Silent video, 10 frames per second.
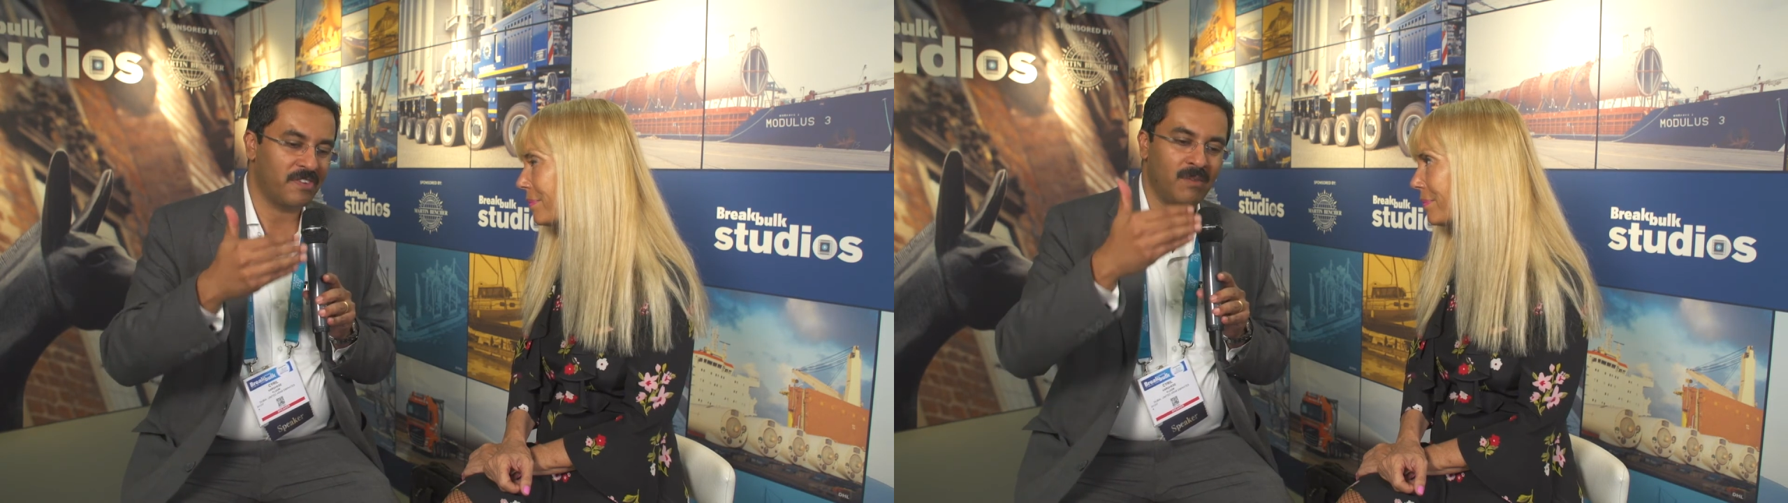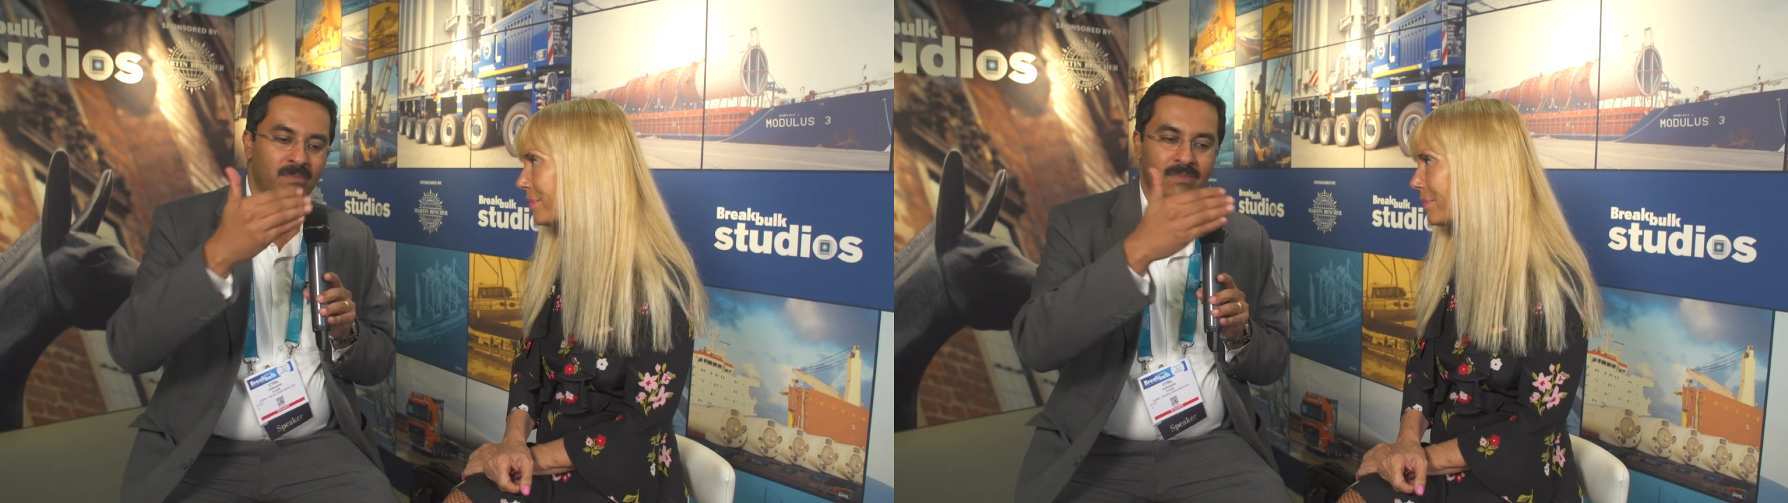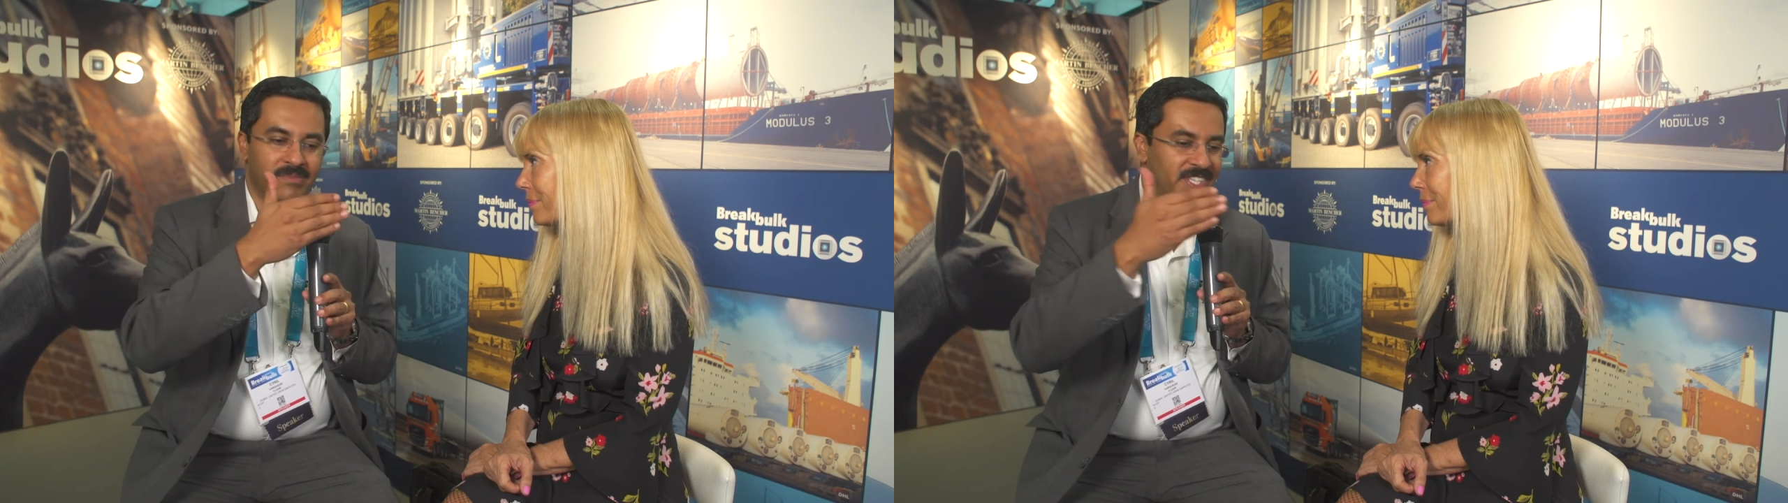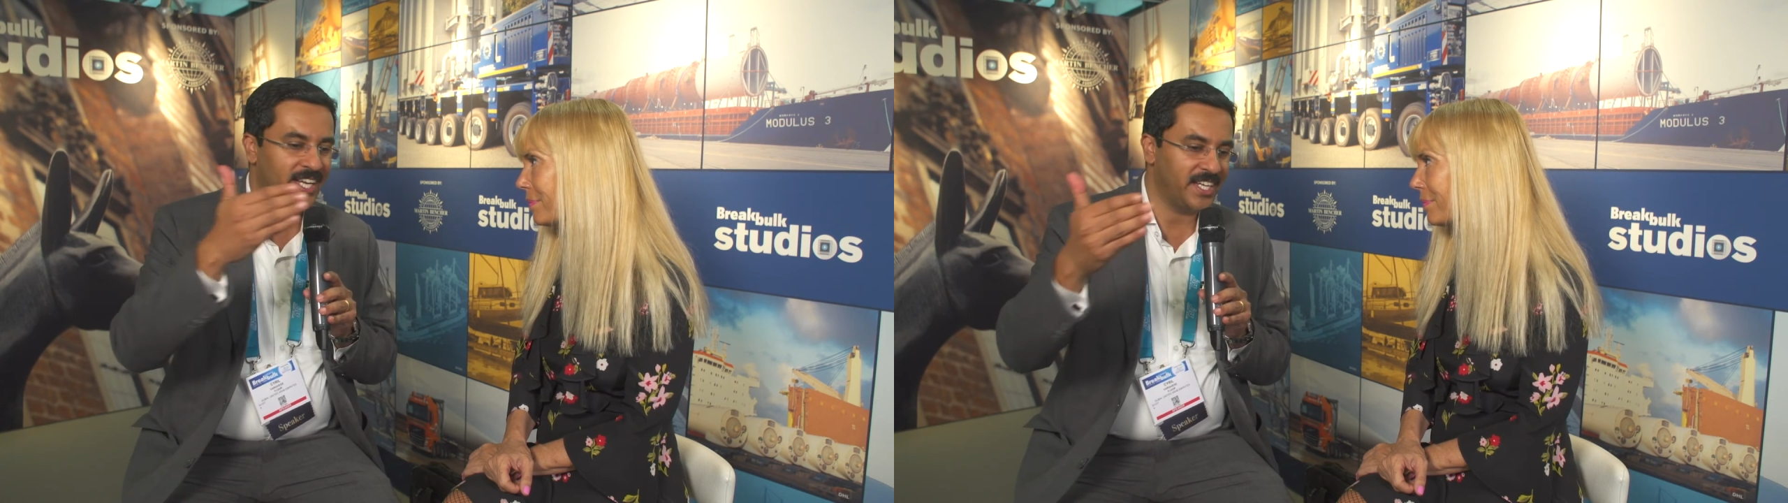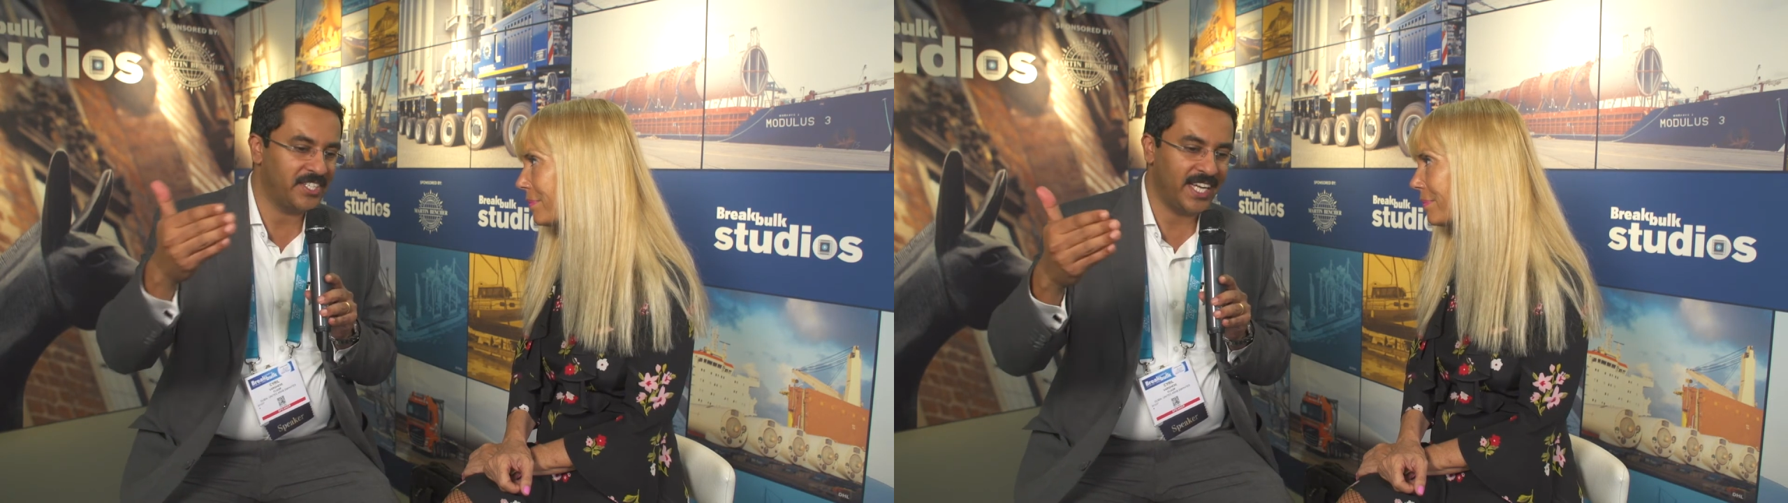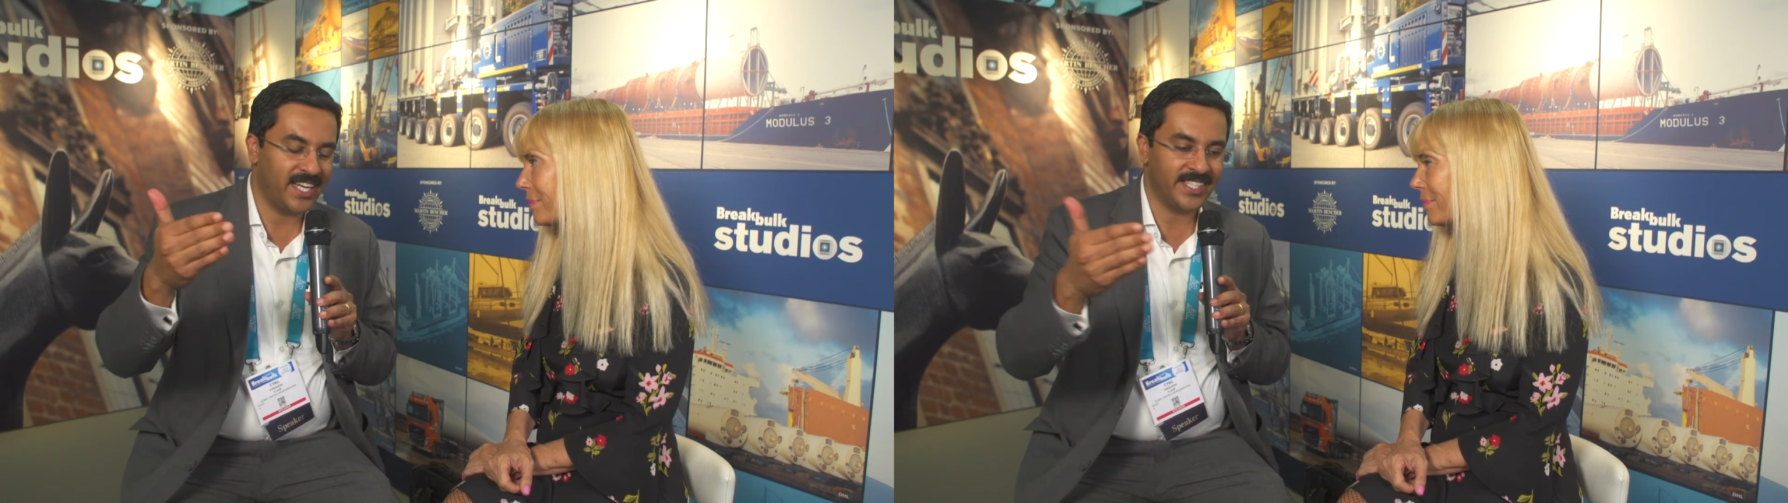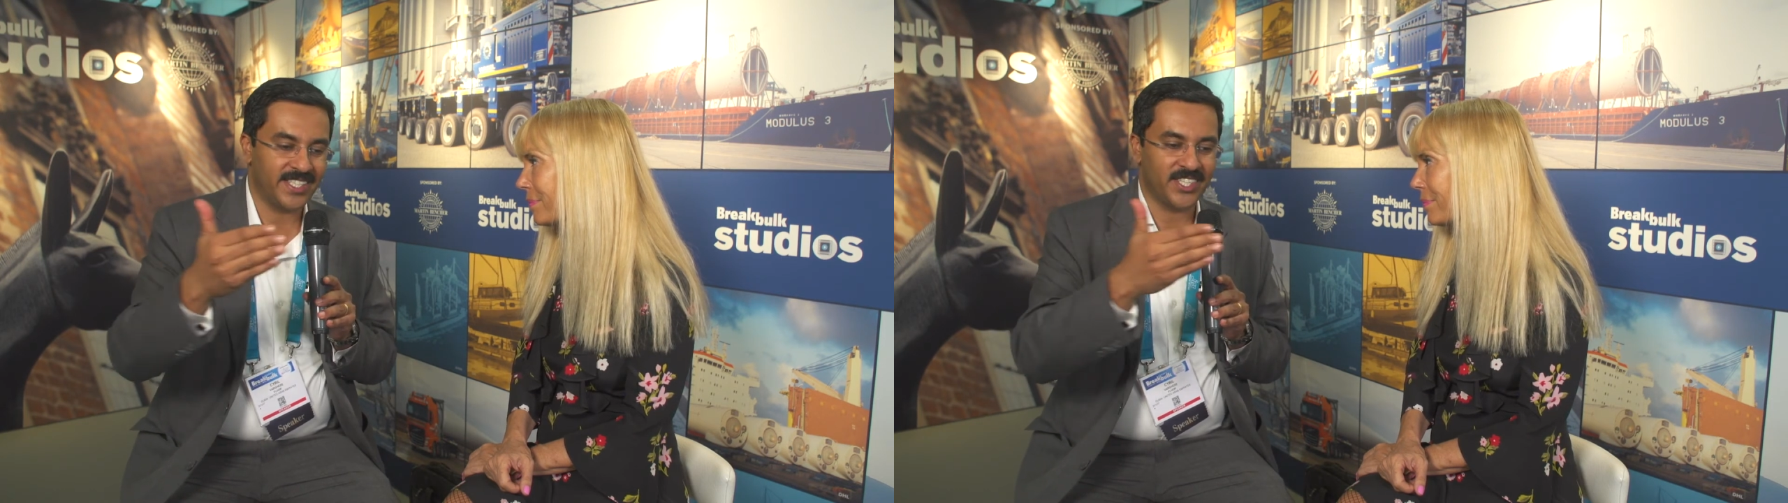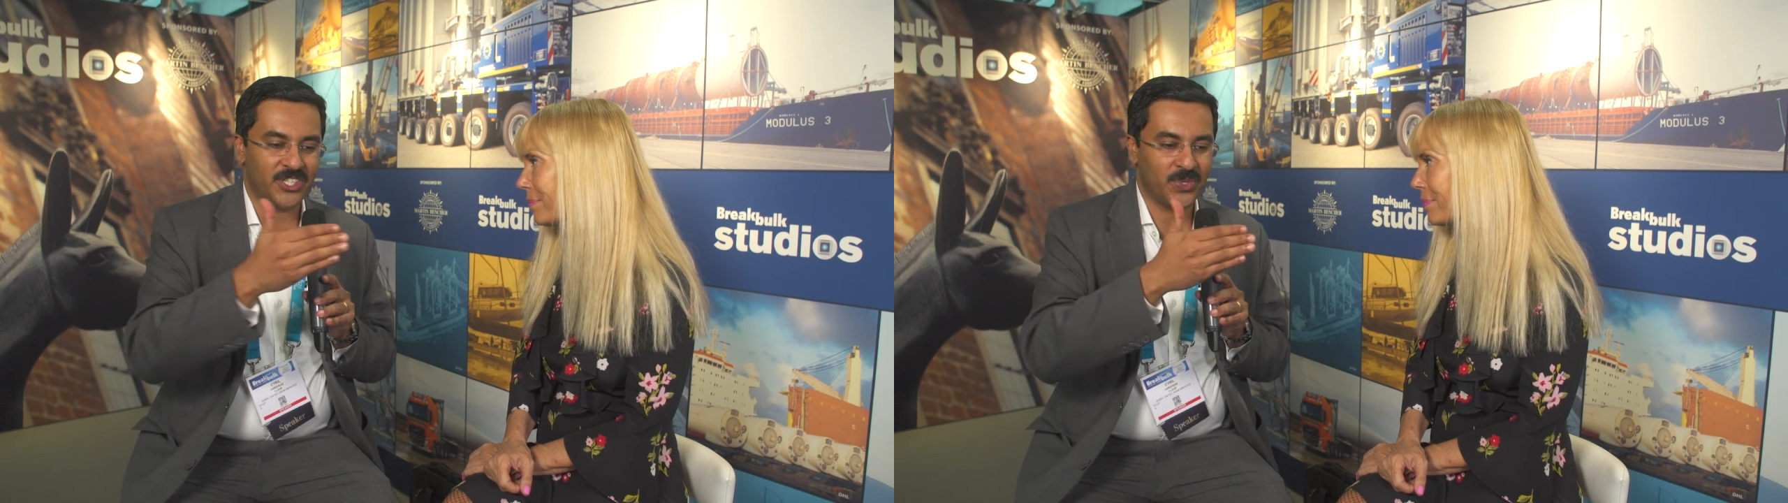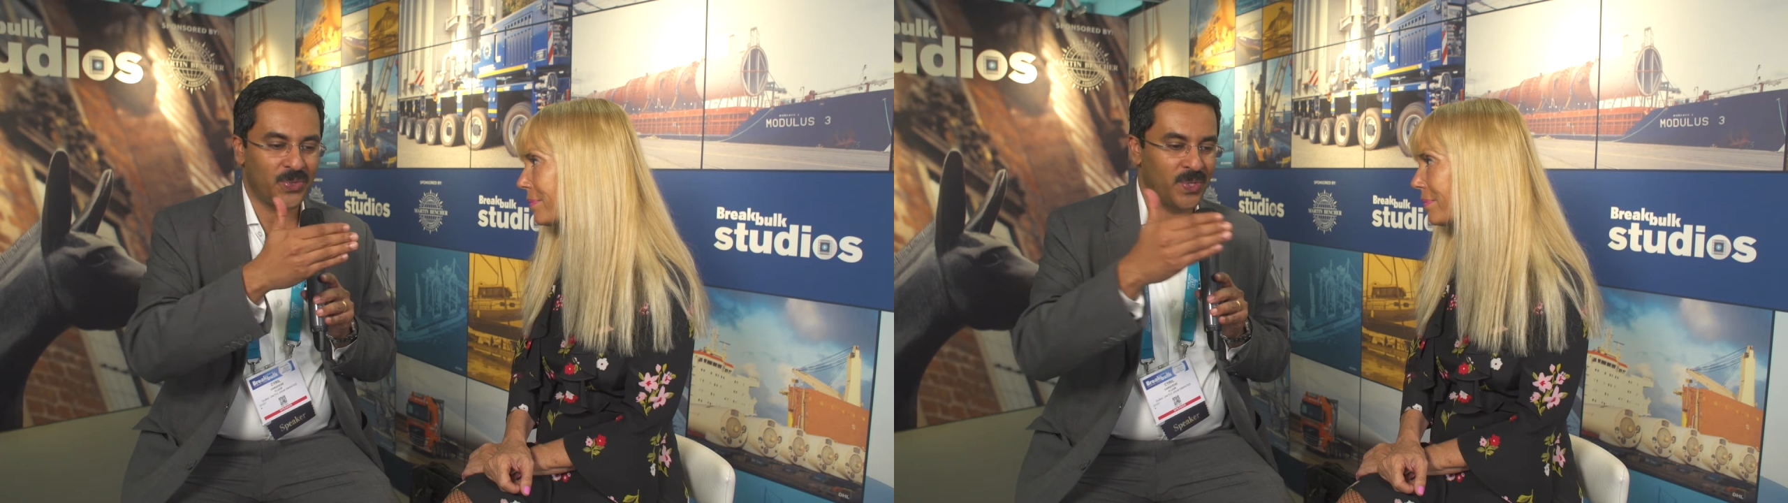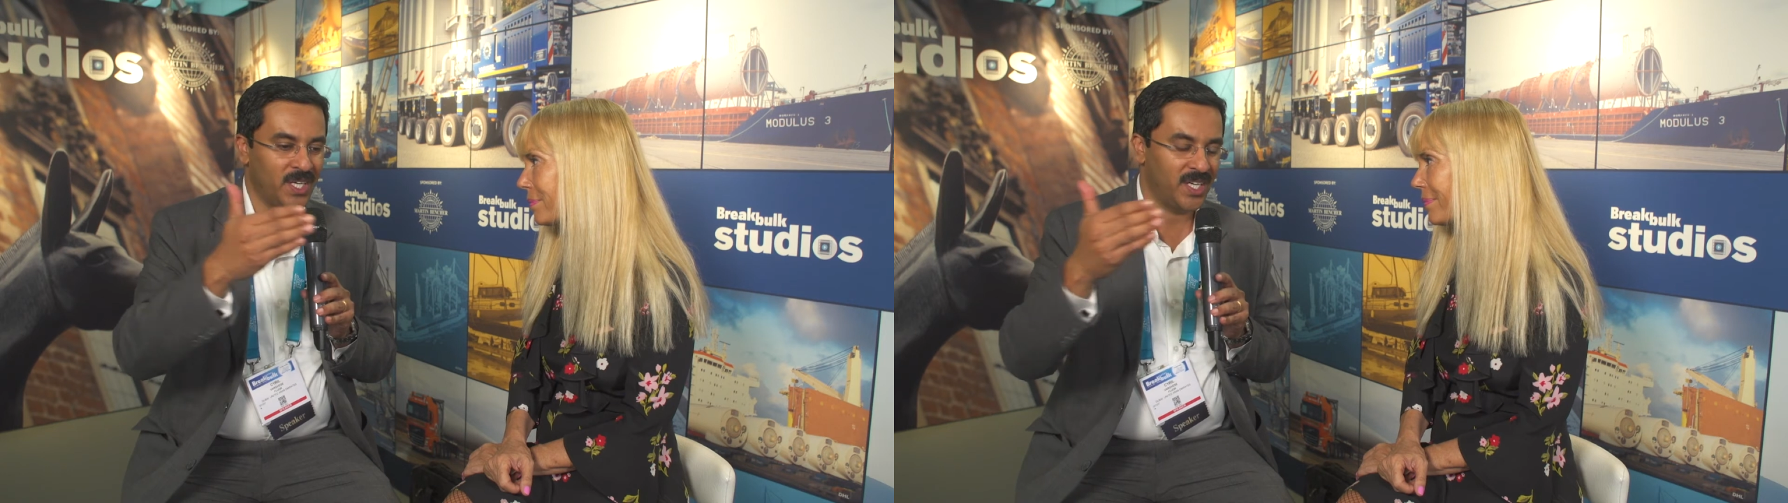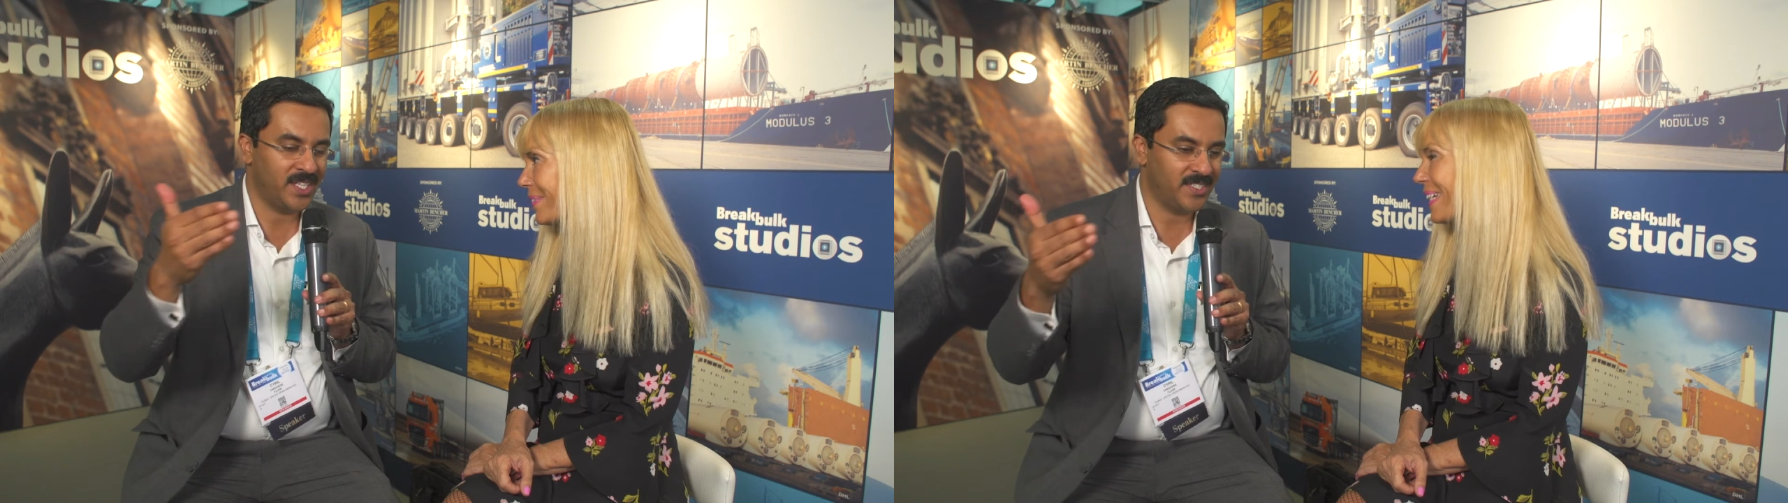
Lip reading: from sending telexes to